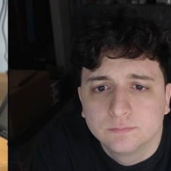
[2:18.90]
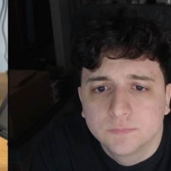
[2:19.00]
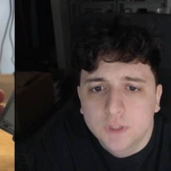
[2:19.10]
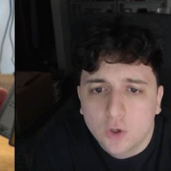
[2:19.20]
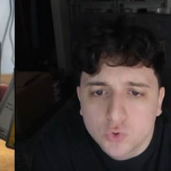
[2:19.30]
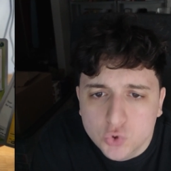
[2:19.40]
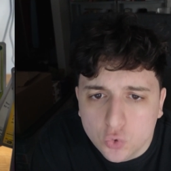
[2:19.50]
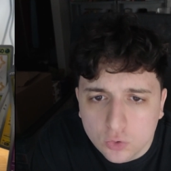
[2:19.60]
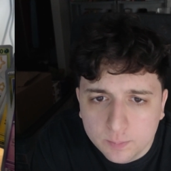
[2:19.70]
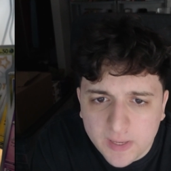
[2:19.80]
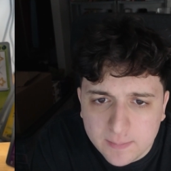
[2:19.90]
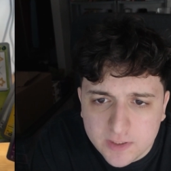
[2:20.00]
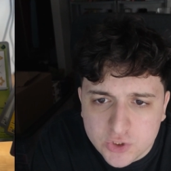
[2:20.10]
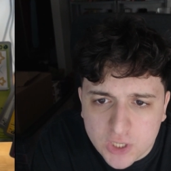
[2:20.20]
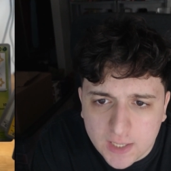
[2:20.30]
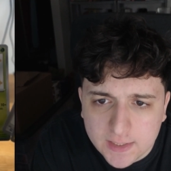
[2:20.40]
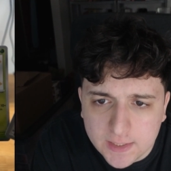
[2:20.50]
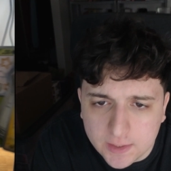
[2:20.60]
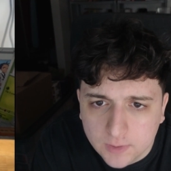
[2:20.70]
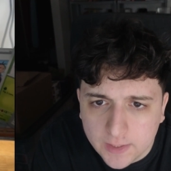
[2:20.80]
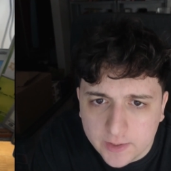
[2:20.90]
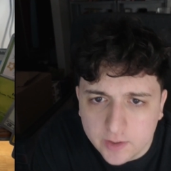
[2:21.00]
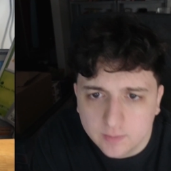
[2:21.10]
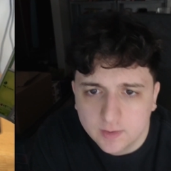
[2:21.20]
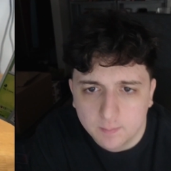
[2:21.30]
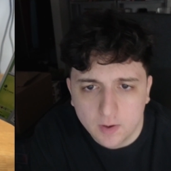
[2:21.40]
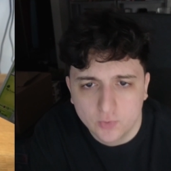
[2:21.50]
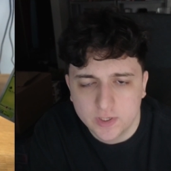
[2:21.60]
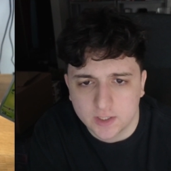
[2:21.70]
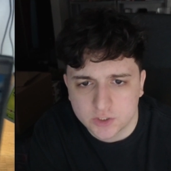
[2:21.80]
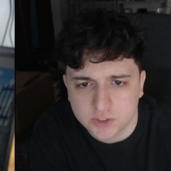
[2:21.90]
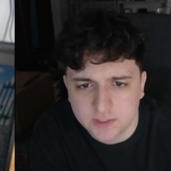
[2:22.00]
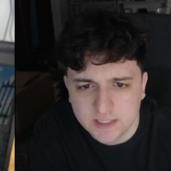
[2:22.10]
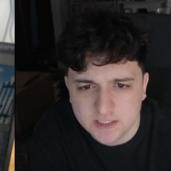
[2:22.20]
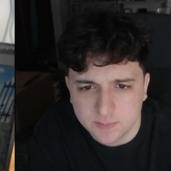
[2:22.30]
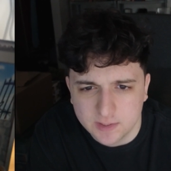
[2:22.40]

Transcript: Toadscool, baby shiny. And a pneumonia just to tease me